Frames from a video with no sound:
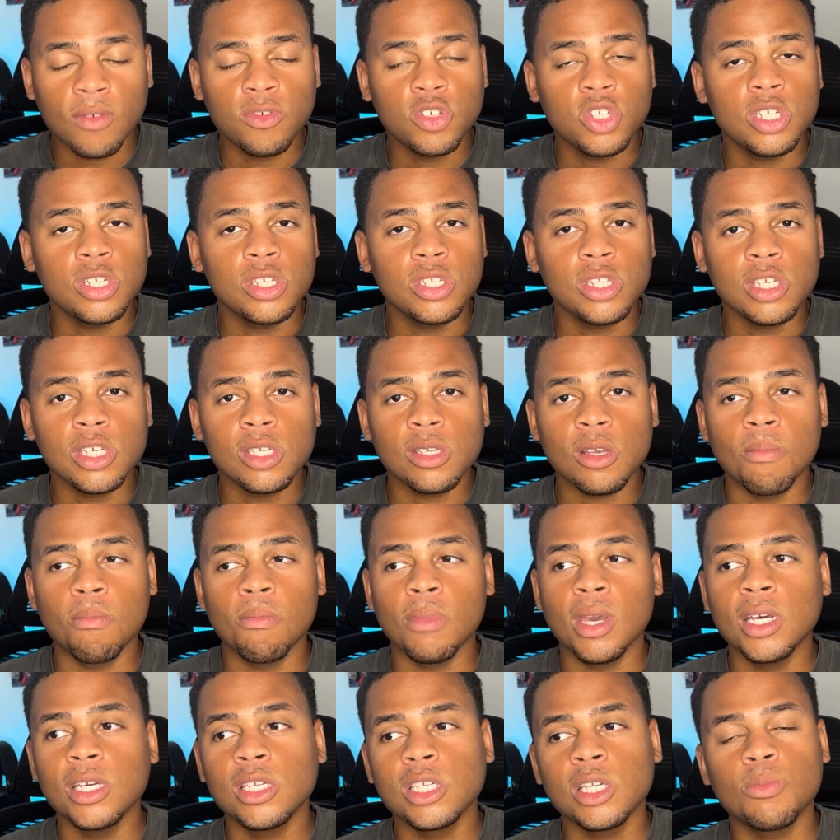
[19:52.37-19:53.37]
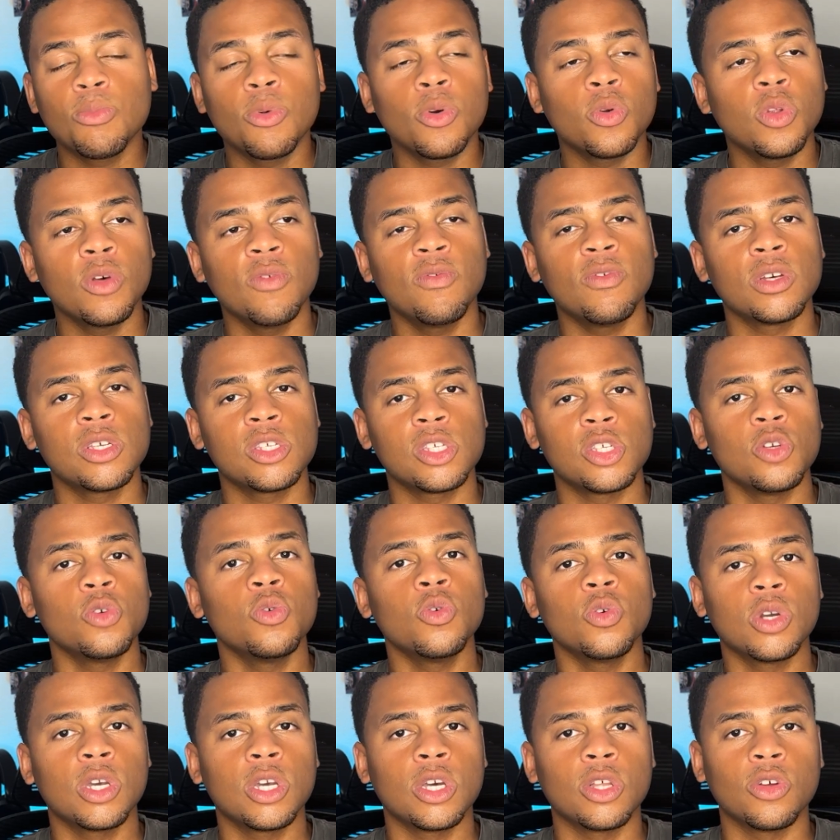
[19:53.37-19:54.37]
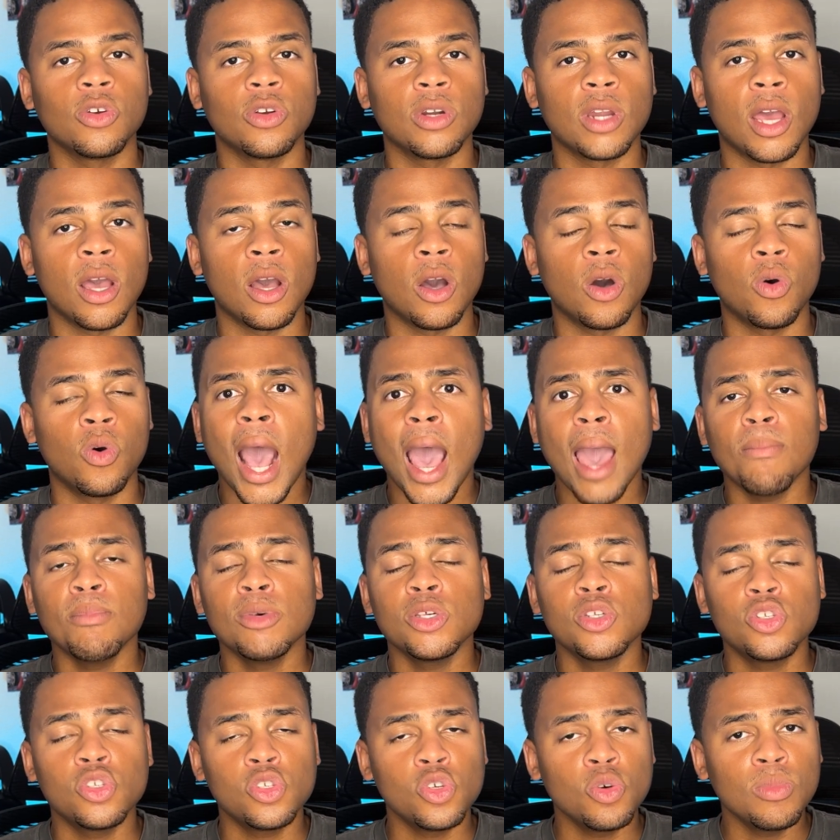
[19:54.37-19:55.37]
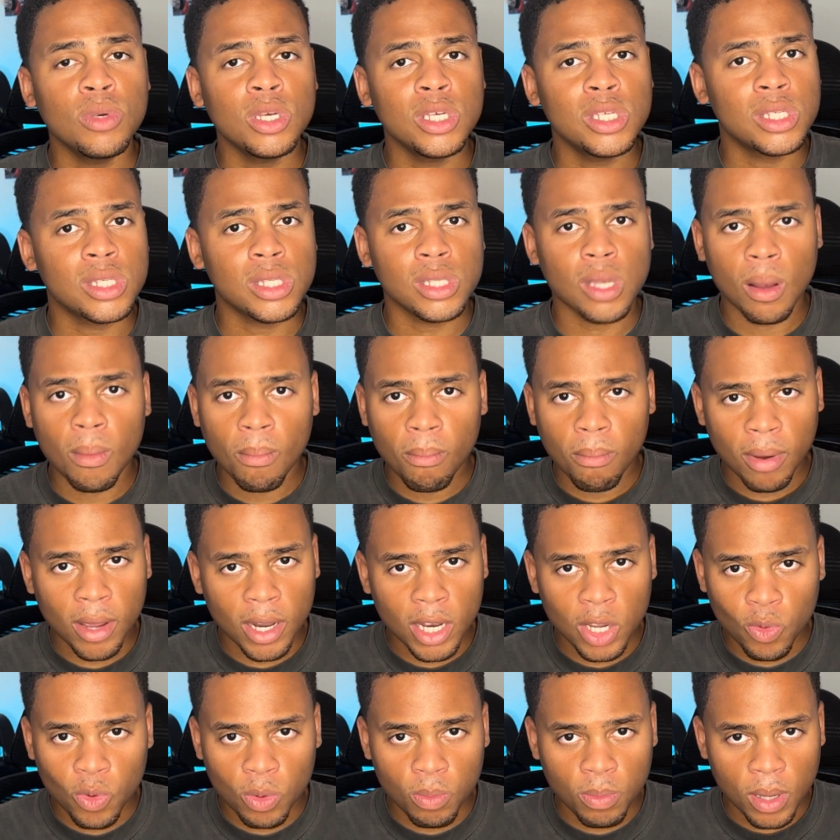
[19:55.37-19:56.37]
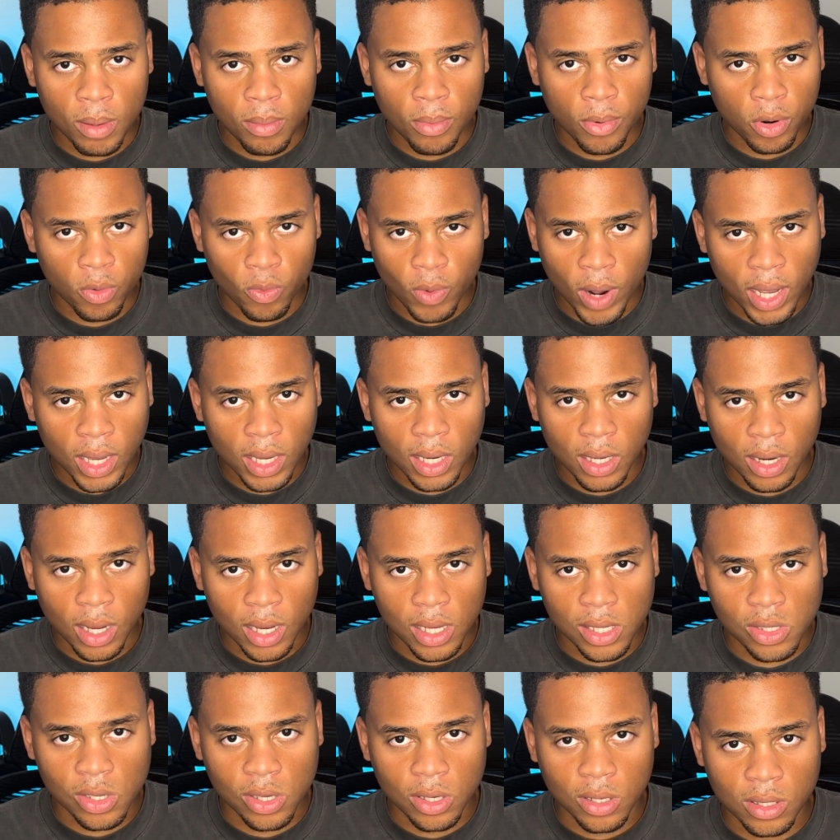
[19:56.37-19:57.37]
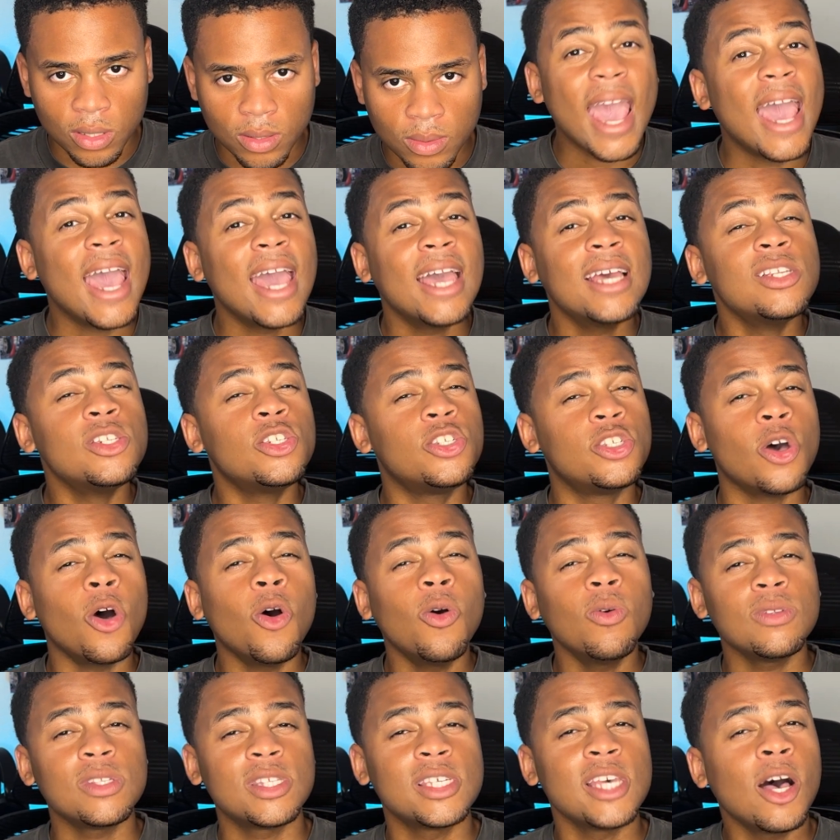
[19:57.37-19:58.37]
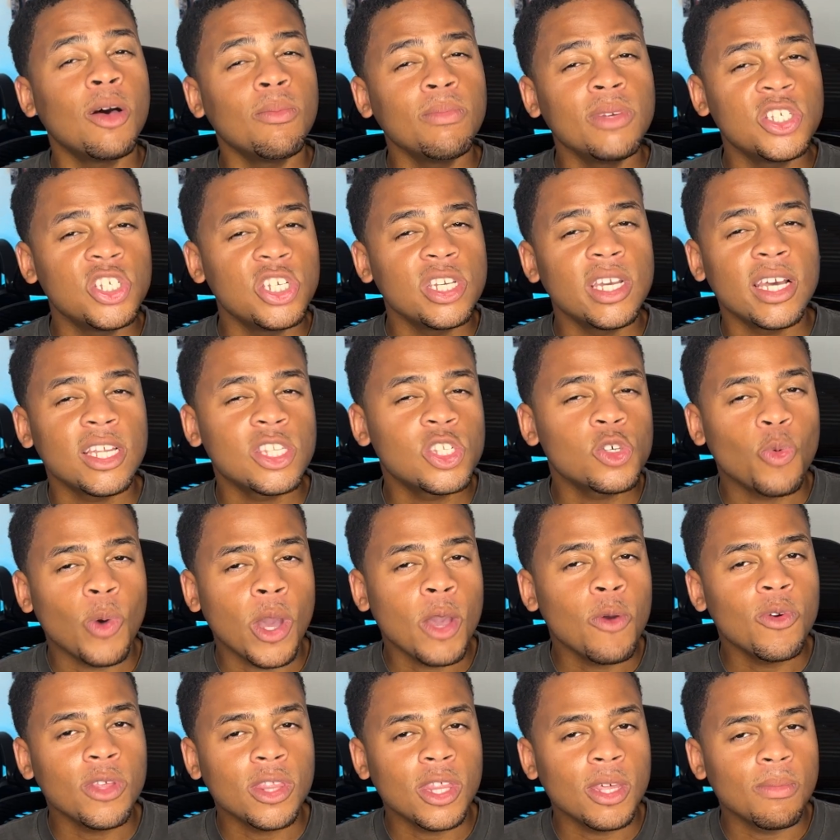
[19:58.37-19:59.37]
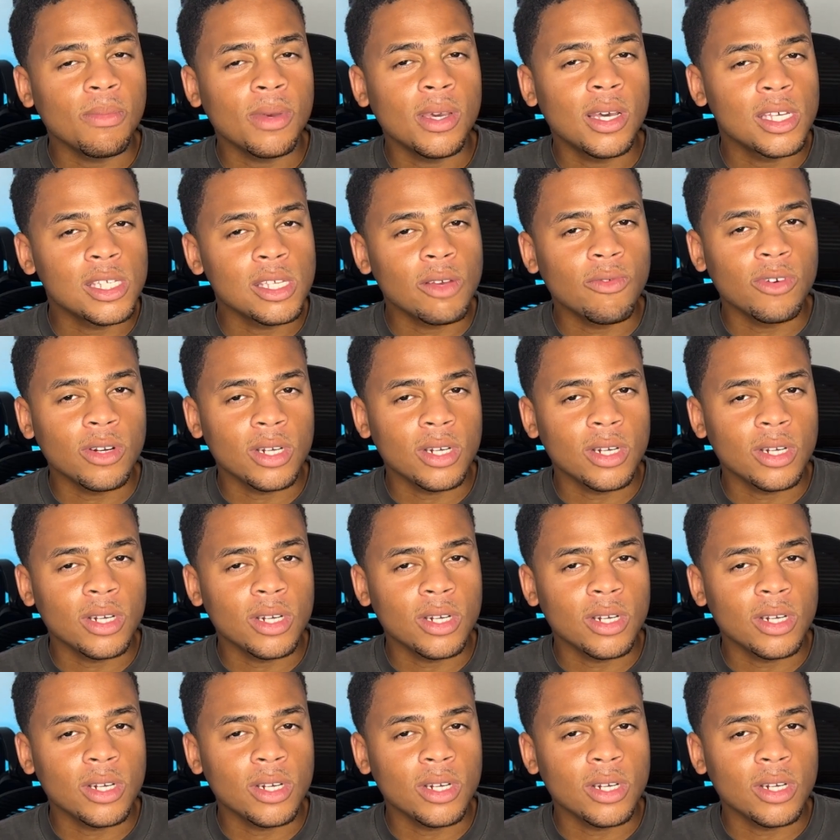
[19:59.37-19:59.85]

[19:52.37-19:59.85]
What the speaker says: she's this amazing prolific serial killer now, I'm assuming somebody would be able to recognize her. And don't tell me she gets away with it because of her